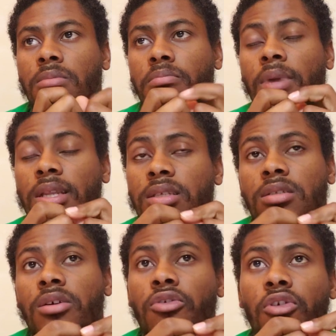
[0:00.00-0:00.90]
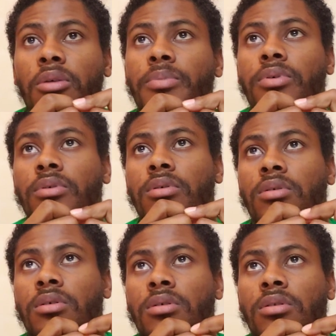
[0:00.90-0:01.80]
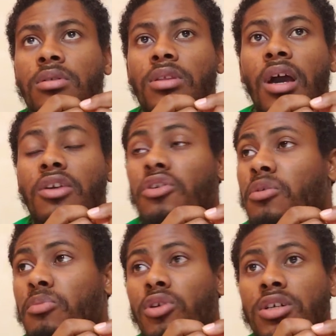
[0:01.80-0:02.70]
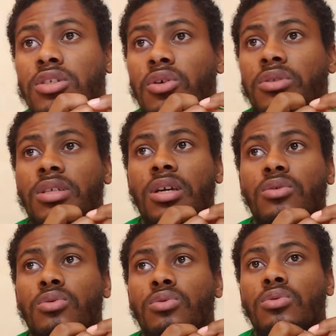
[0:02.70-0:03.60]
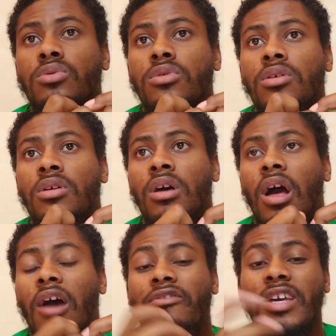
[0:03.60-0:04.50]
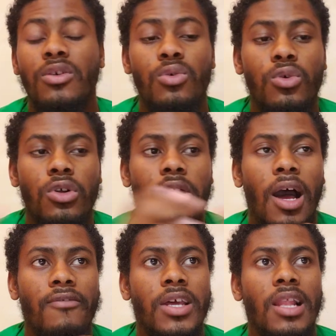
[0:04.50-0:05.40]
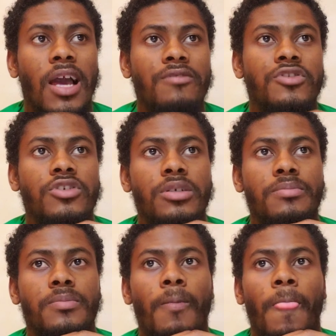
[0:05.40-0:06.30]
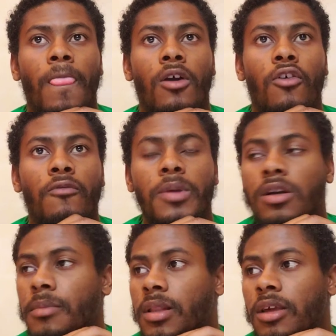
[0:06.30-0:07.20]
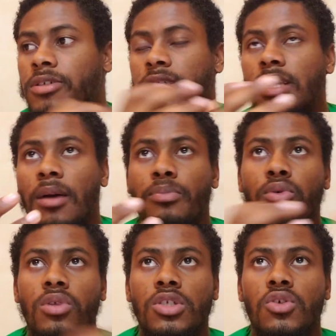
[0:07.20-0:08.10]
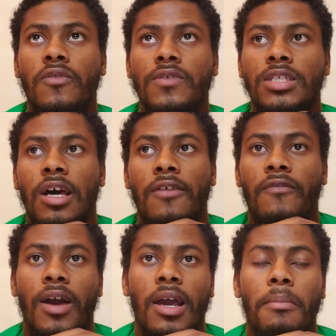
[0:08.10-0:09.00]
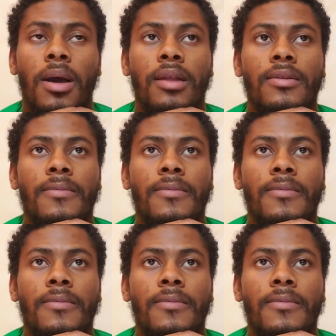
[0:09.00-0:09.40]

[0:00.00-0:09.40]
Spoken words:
Men need to grow up. There are young boys out here who have their goal, have their life dream of becoming, let me say, a police officer, a fireman.